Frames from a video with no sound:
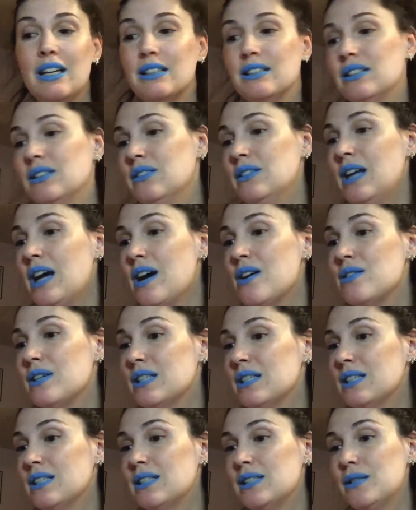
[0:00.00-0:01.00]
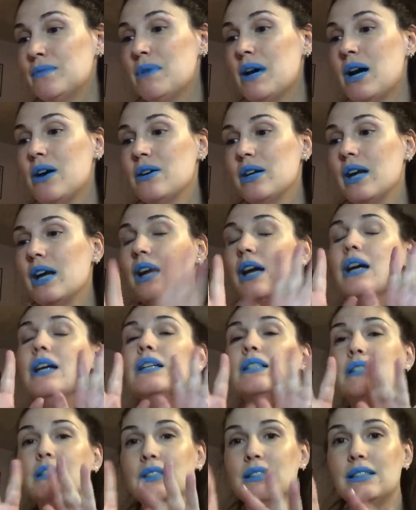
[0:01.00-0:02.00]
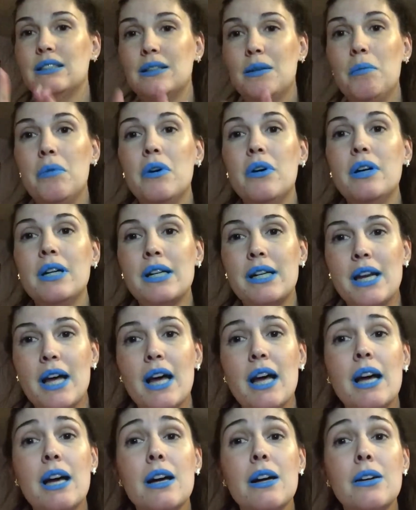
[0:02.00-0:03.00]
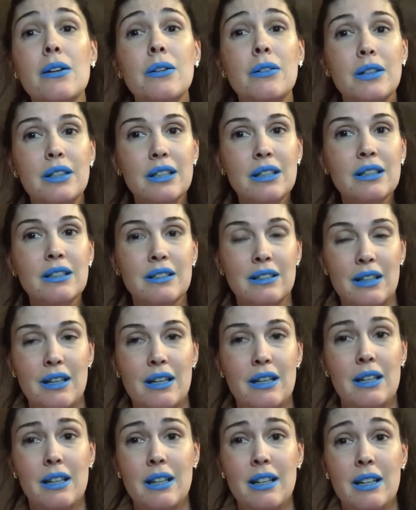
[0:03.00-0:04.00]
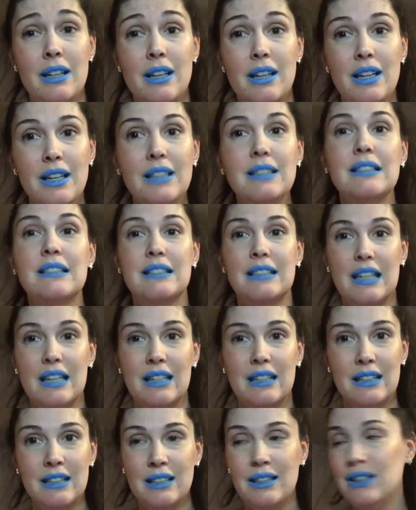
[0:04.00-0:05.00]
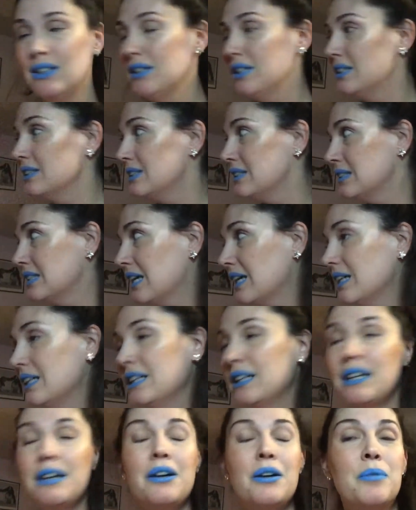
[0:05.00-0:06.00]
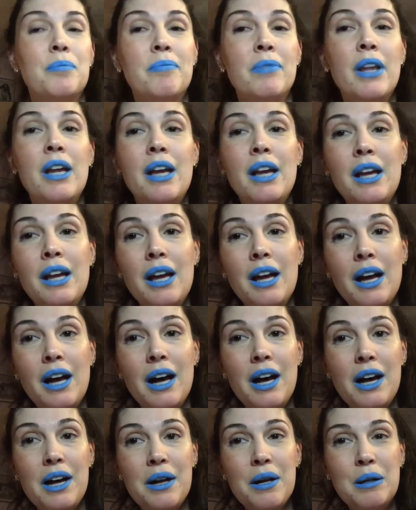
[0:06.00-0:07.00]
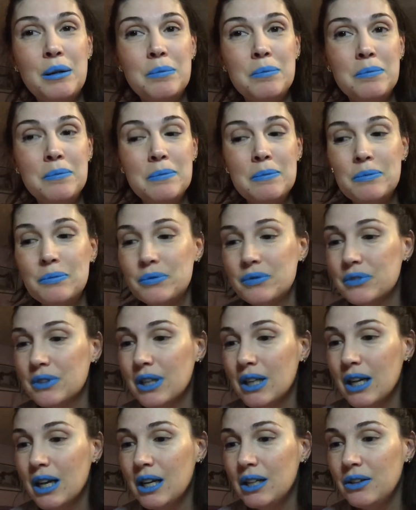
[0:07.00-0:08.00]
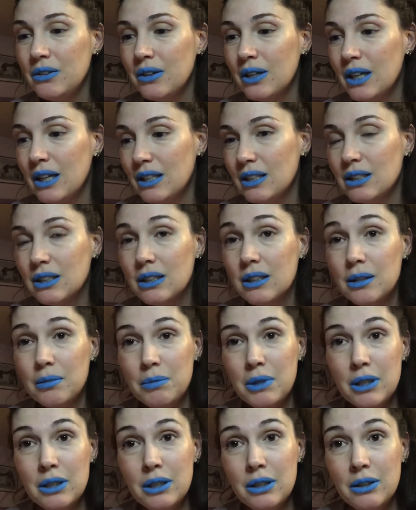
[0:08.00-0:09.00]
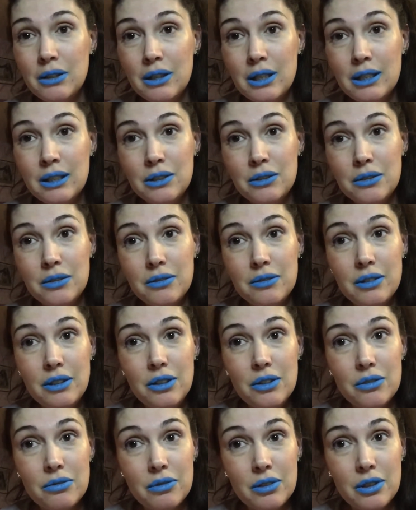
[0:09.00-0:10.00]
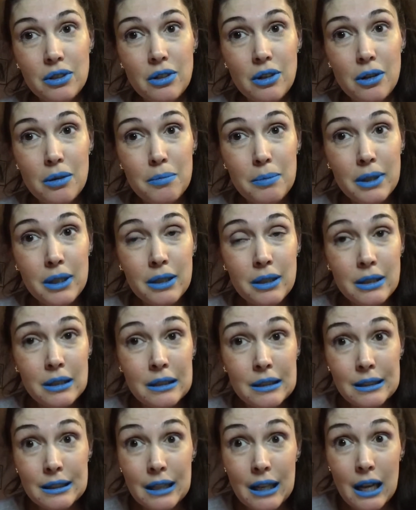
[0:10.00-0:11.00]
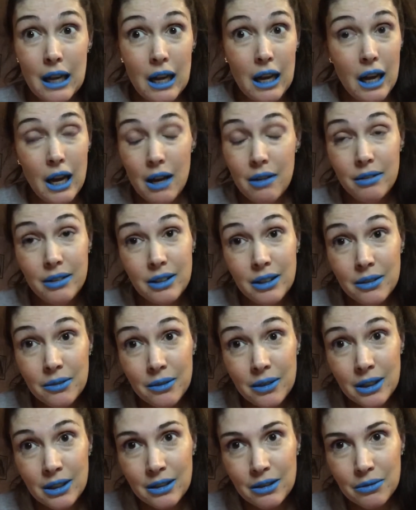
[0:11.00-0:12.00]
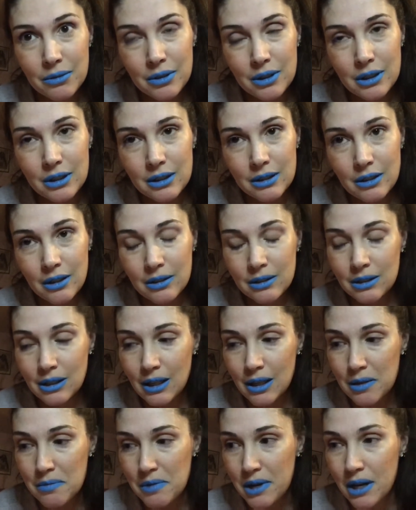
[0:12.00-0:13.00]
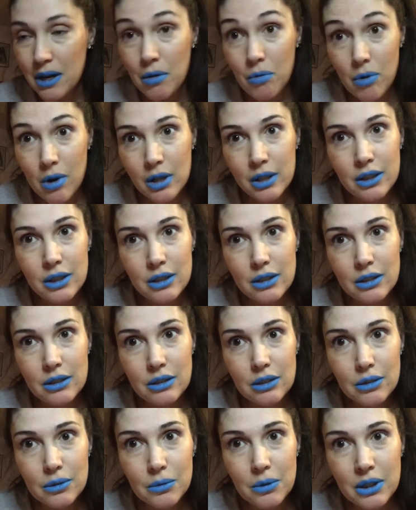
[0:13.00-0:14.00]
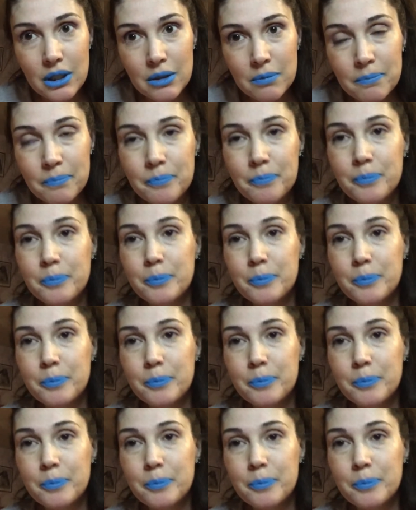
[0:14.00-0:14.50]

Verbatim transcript: So now it's just about simmering down the anxiety. It's getting there. It's getting there. Um, I knew I had to come on here and do a video for y'all because I haven't done one in a really long time and I wanted to do one.